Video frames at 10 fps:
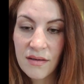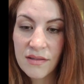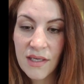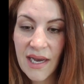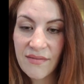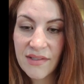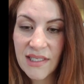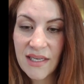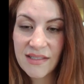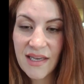No, I haven't
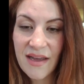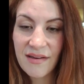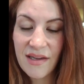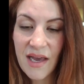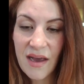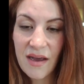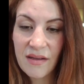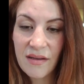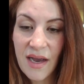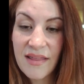seen it, Skylar. Yeah,
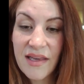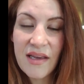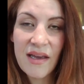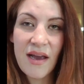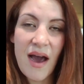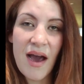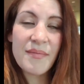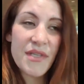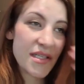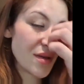I think I'm
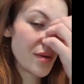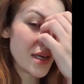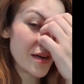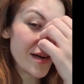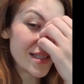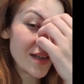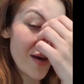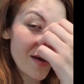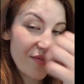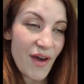just so curious
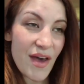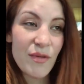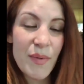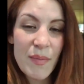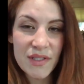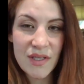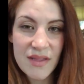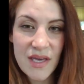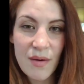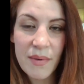if other people saw
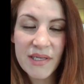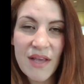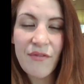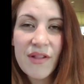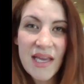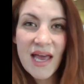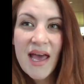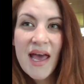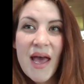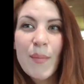it that way, because I feel like
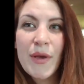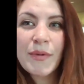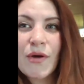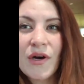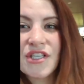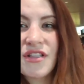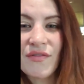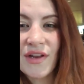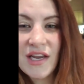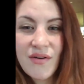people are watching the
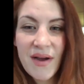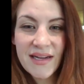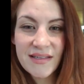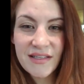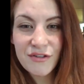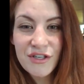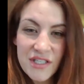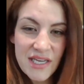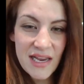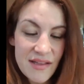video and they're
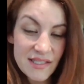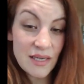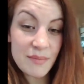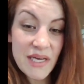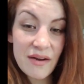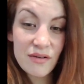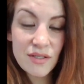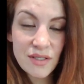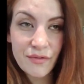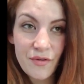just taking the
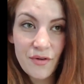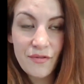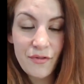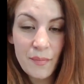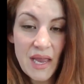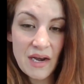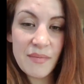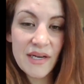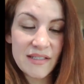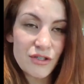subtitles for verbatim
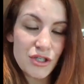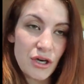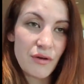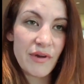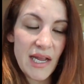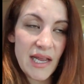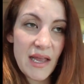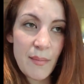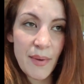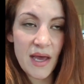because they just start reading
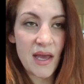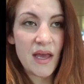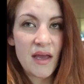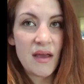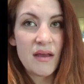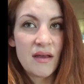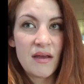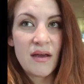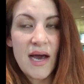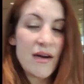it, but
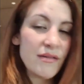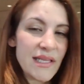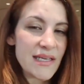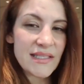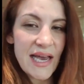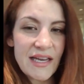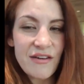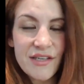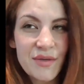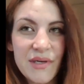I don't think it's
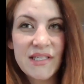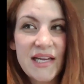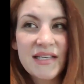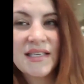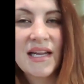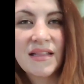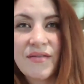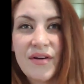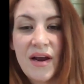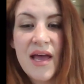accurate to what Dana said at the
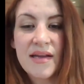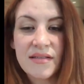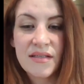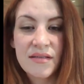very end.